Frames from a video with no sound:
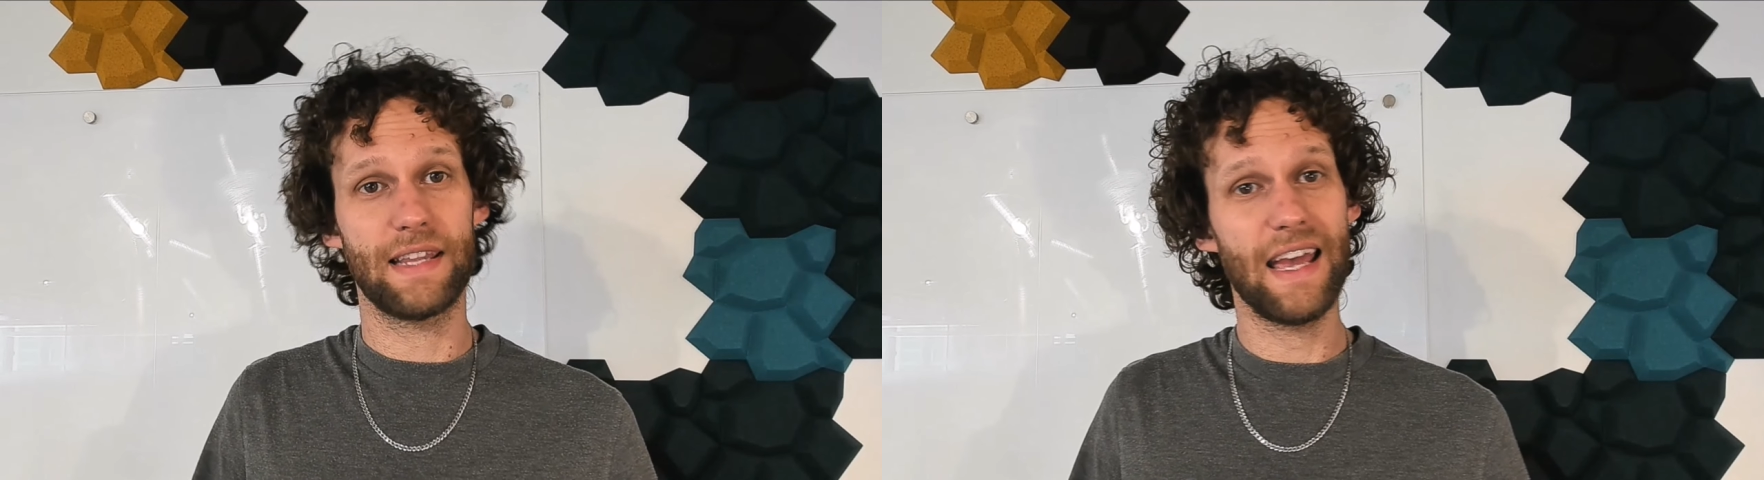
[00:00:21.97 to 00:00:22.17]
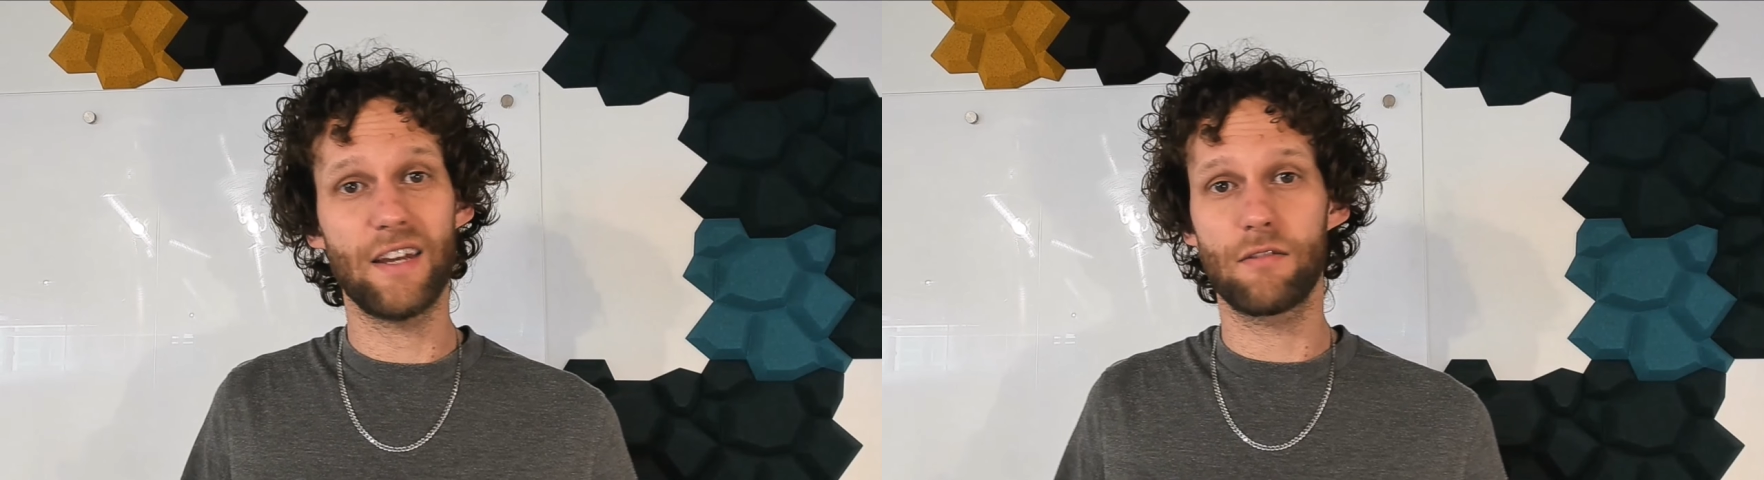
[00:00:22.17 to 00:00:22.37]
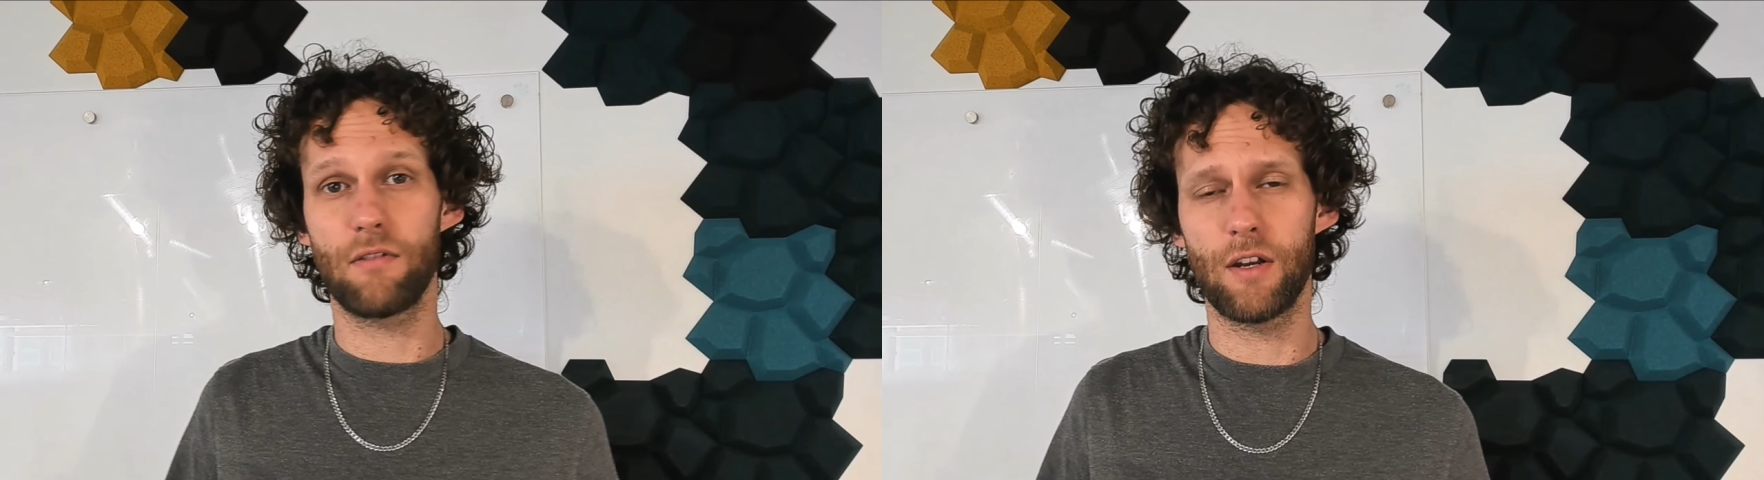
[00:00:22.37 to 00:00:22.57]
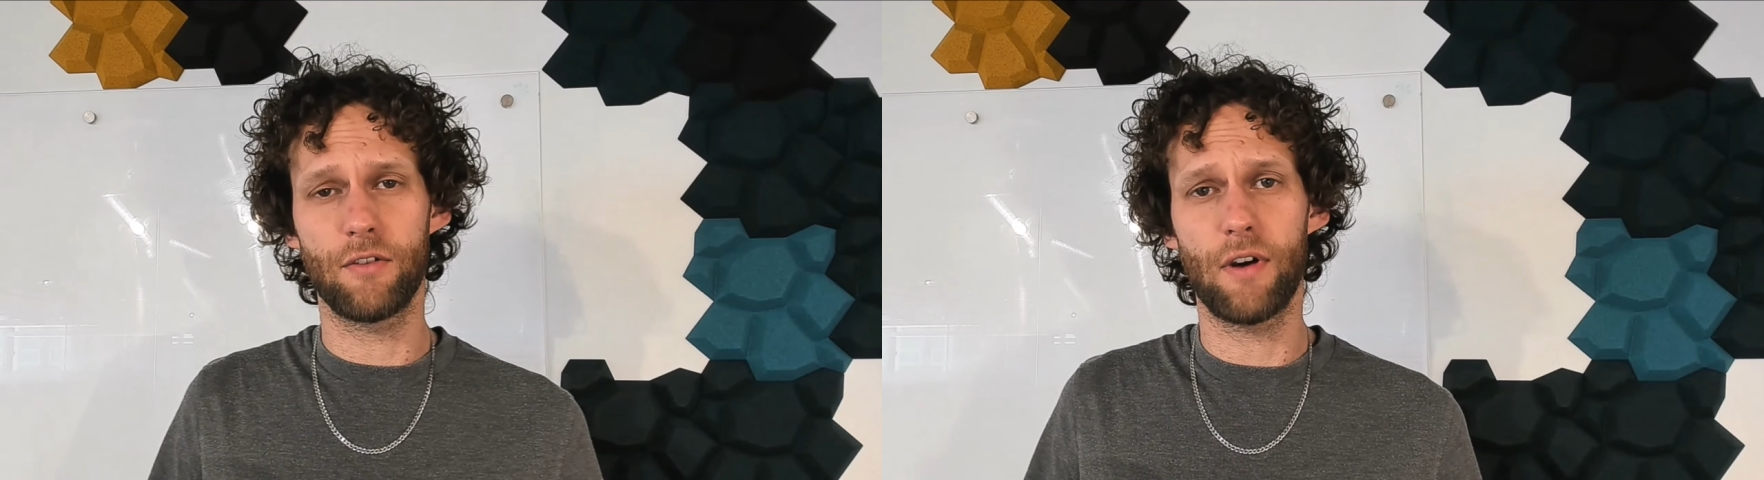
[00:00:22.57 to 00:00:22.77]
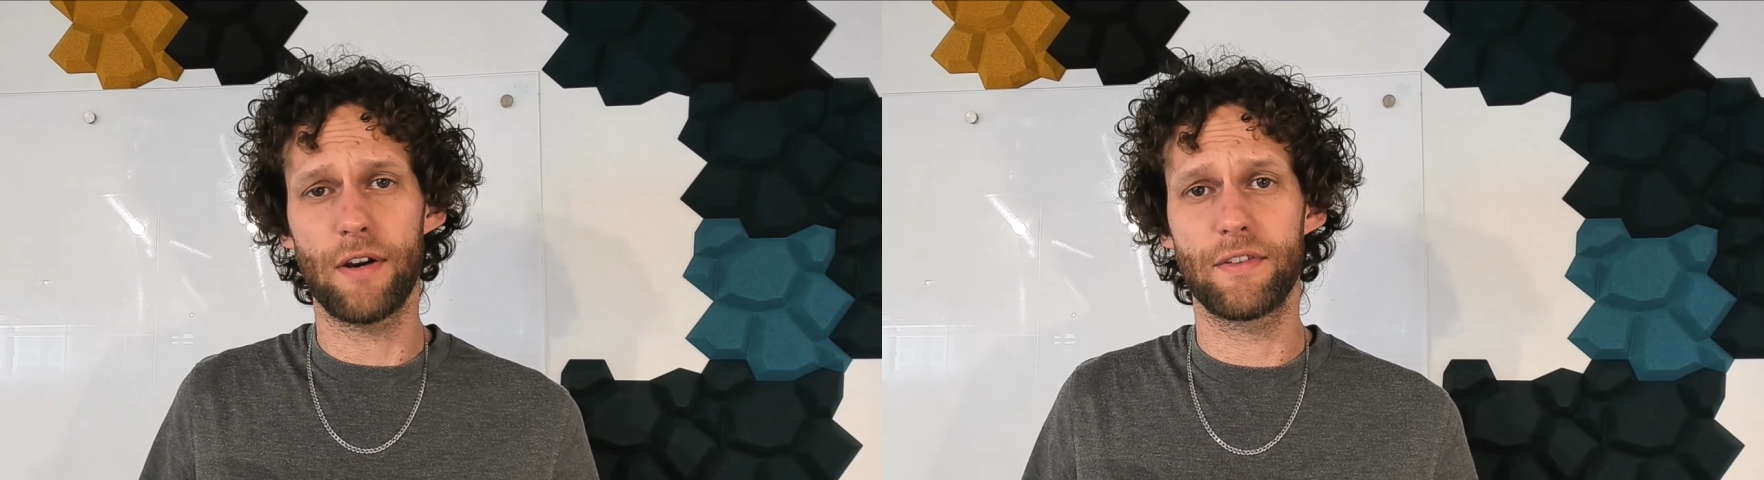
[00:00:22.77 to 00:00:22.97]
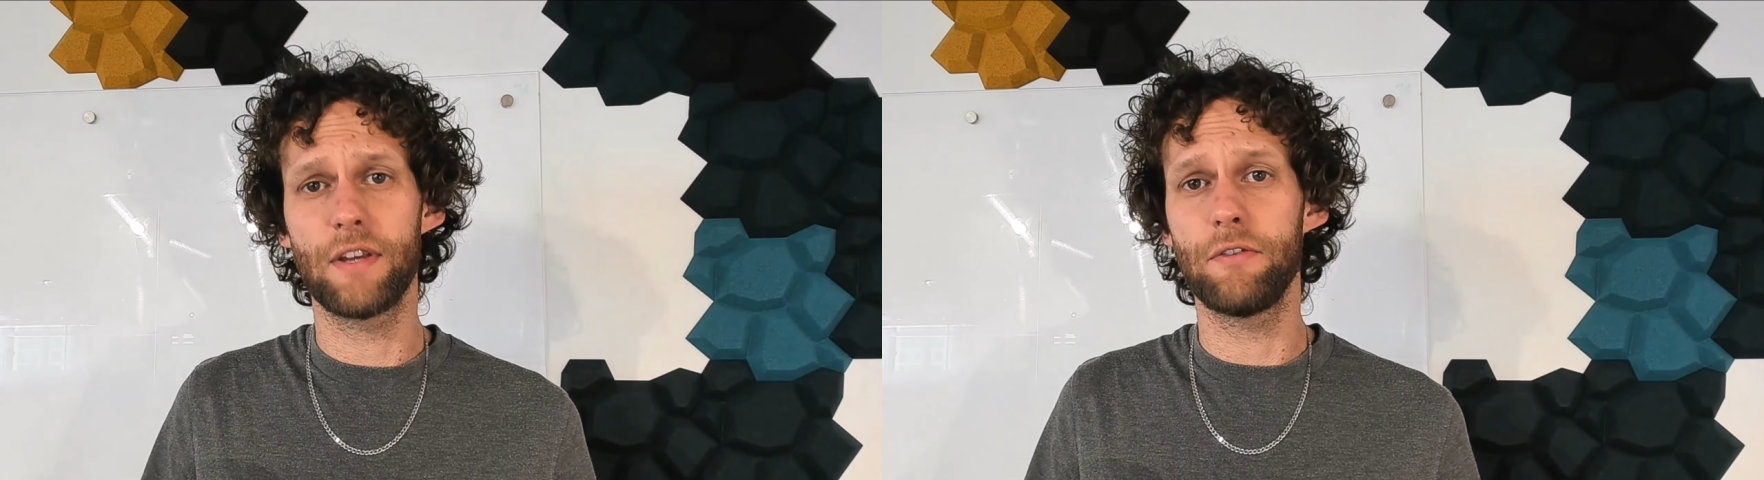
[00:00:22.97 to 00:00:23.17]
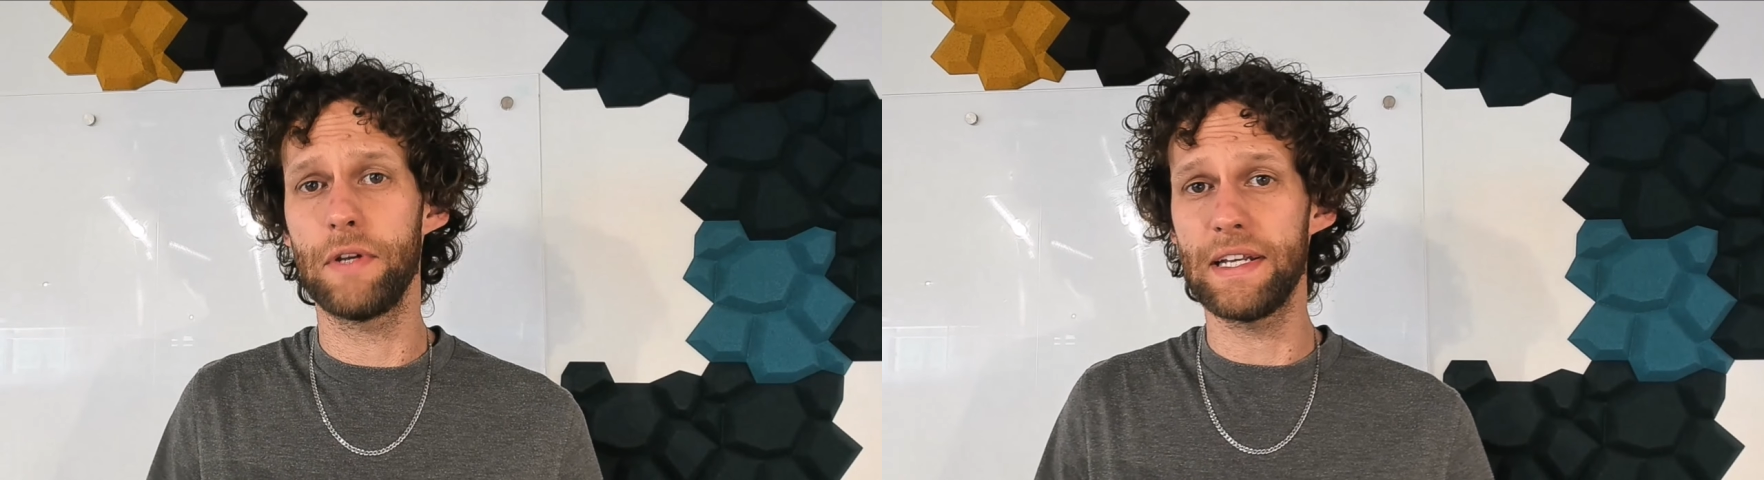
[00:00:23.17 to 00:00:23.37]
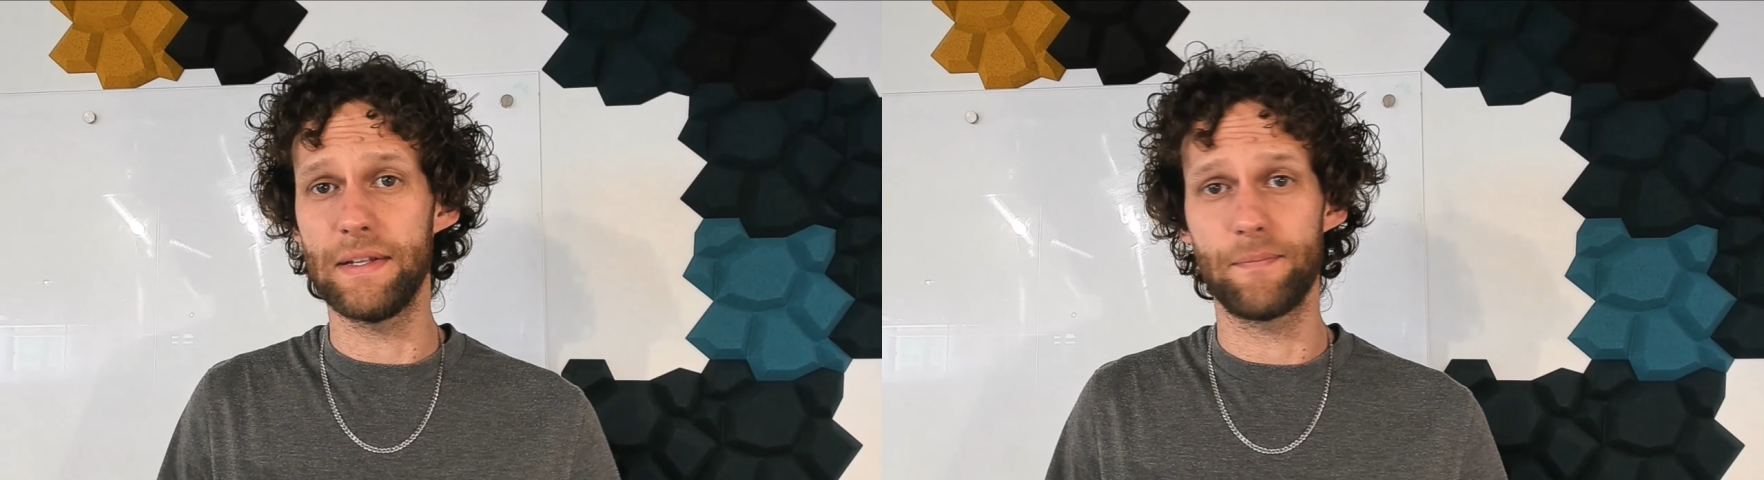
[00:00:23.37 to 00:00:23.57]
any granularity you
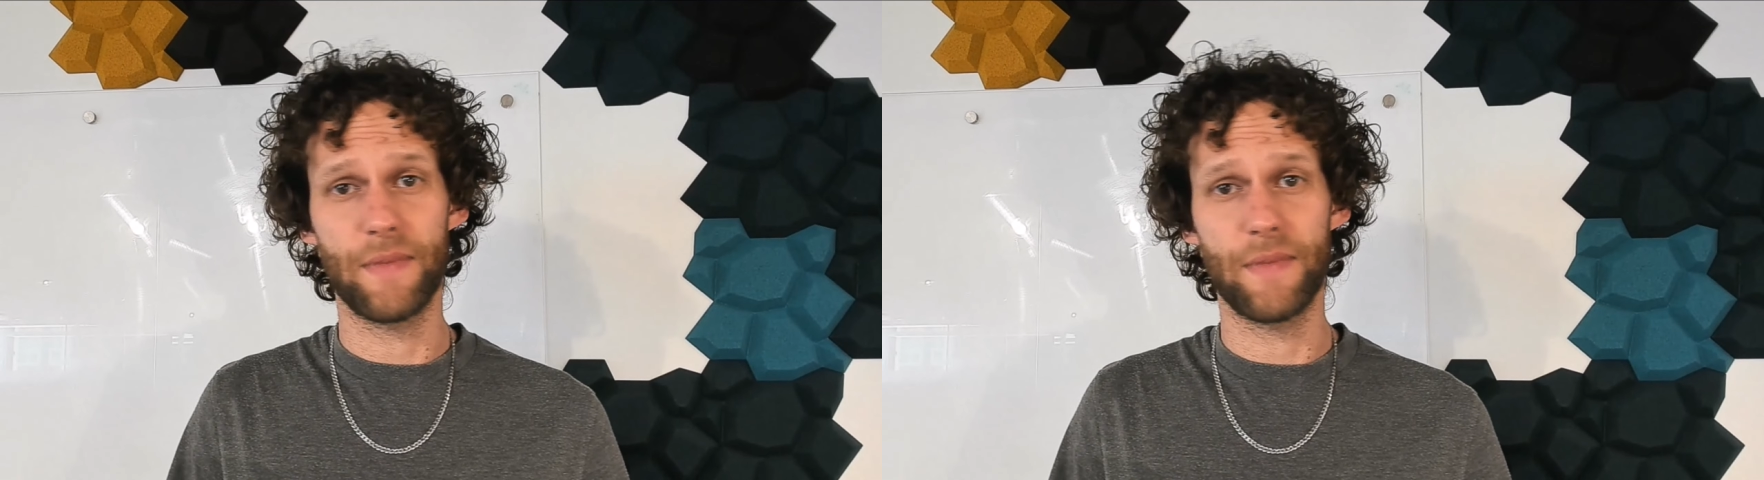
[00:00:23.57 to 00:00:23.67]
need,